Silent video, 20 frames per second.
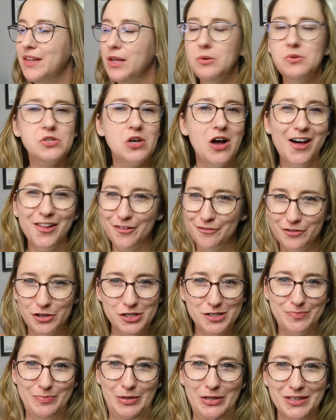It was all the
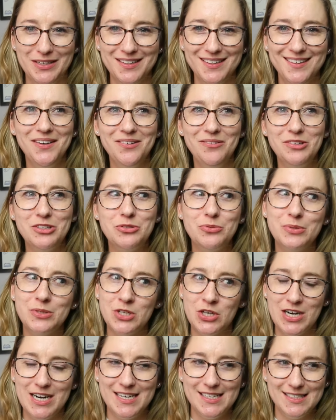first book, which was
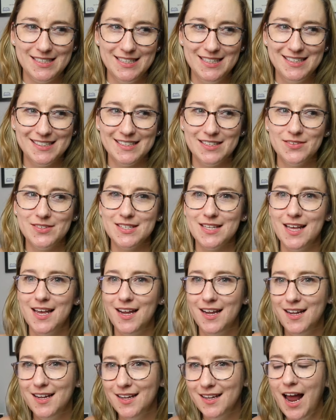crazy because I was
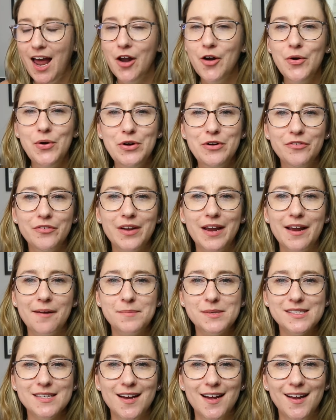like, I don't know if
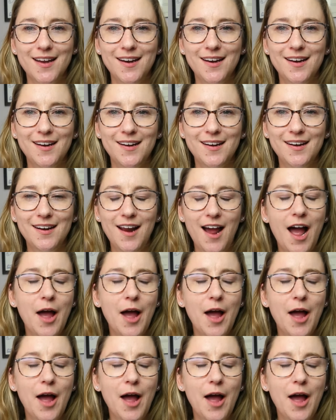Amazon,